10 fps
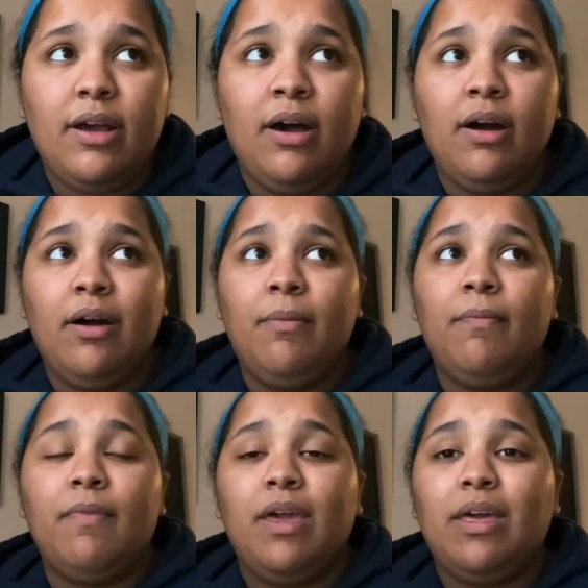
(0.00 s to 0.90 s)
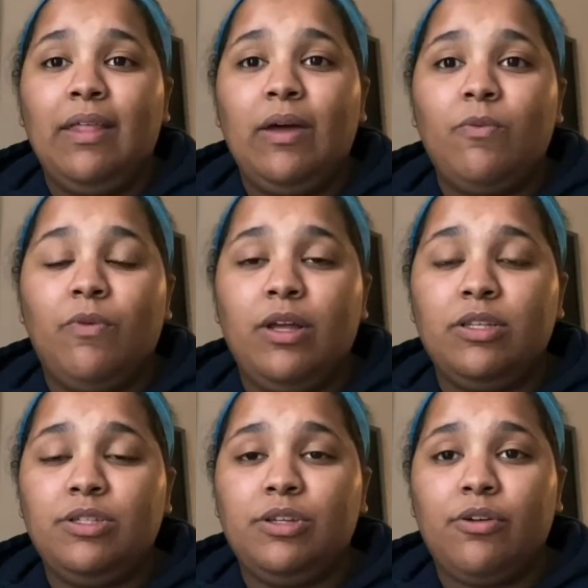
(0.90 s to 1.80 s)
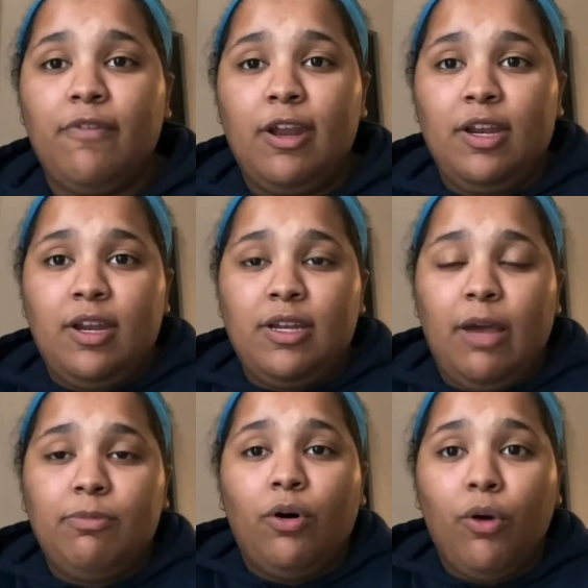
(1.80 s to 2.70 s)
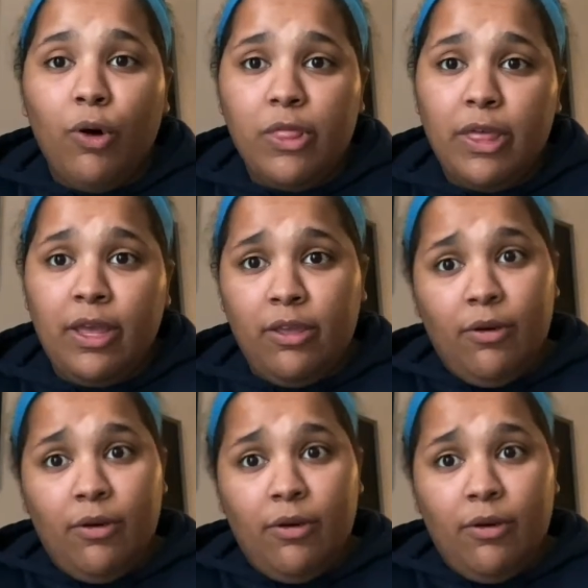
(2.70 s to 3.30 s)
And then once you're ready to type the whole thing,